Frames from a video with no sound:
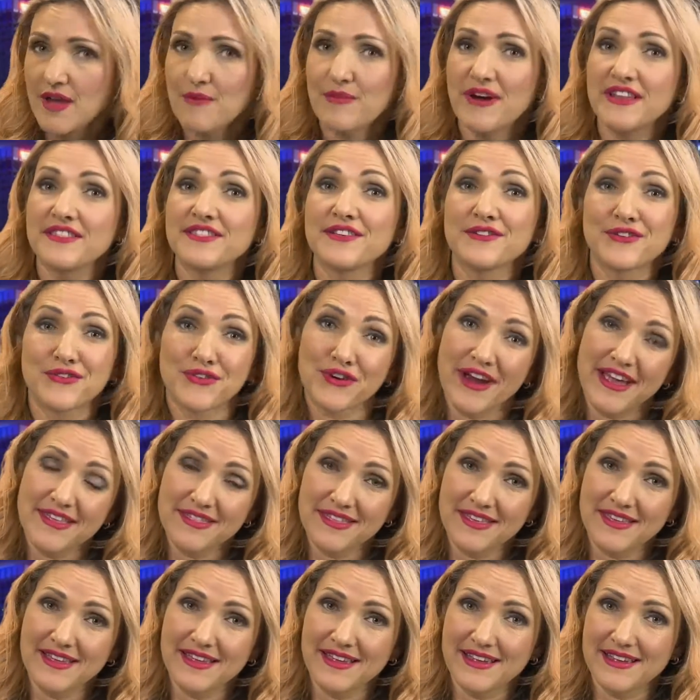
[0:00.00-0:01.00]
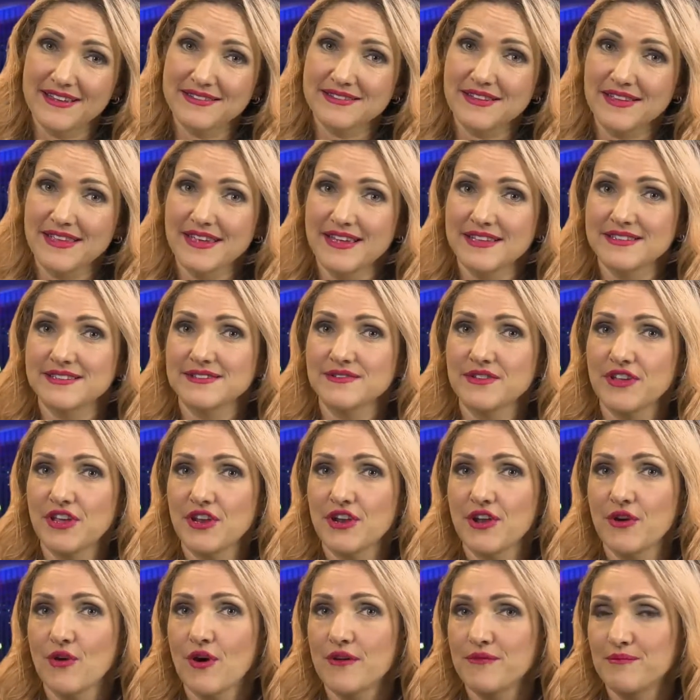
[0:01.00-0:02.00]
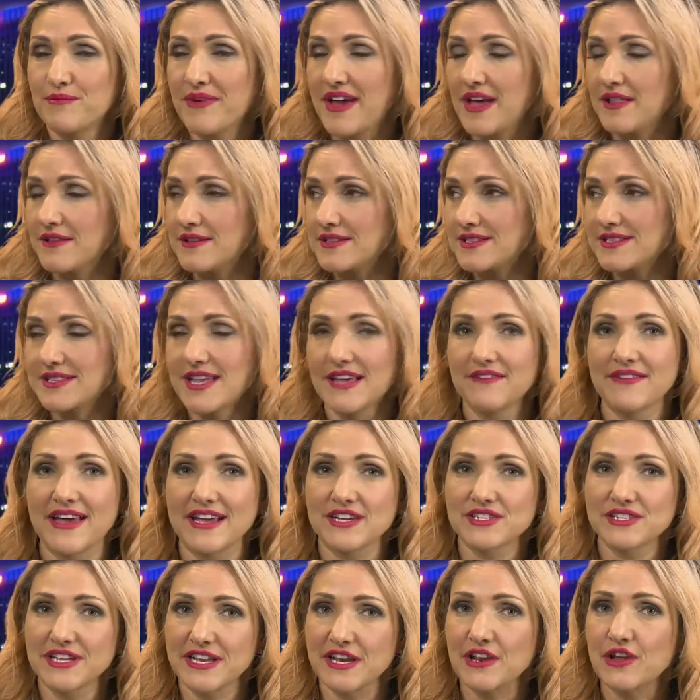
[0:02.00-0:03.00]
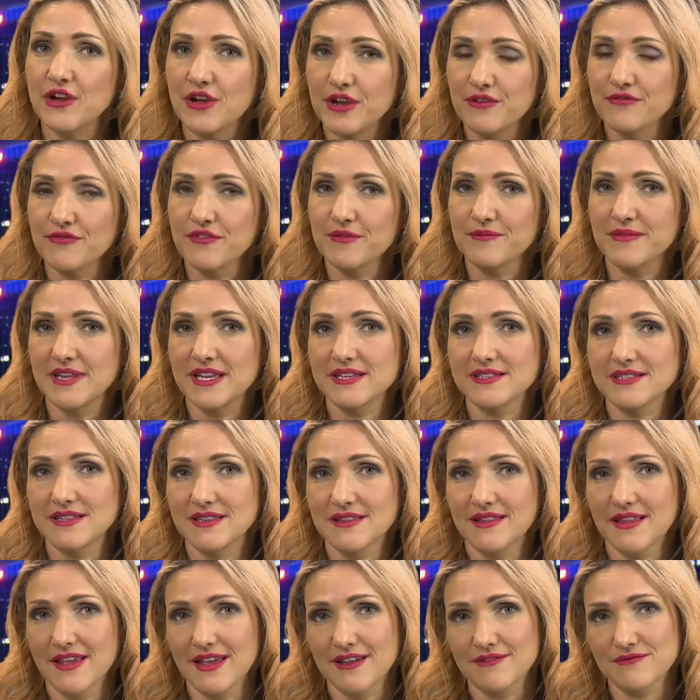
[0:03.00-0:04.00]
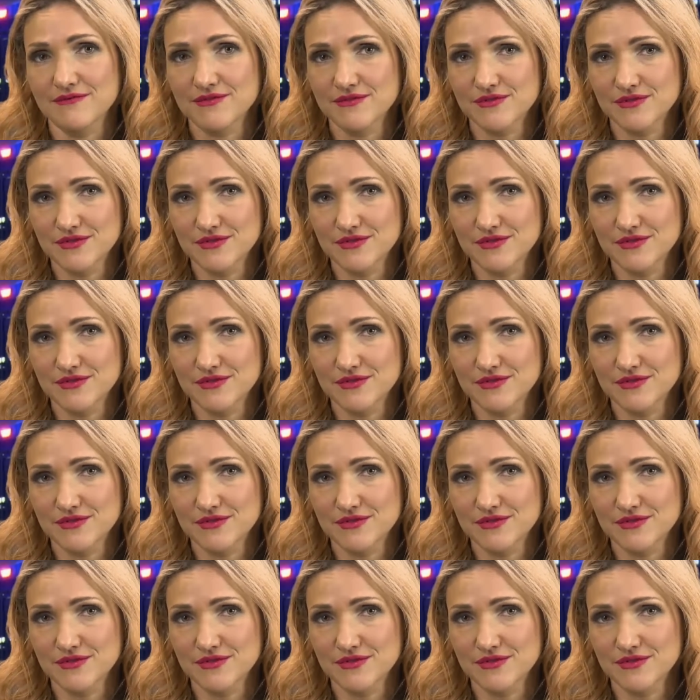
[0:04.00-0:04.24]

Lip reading: But the great thing is, I guess, you know, on balance, they've actually learnt from this and they're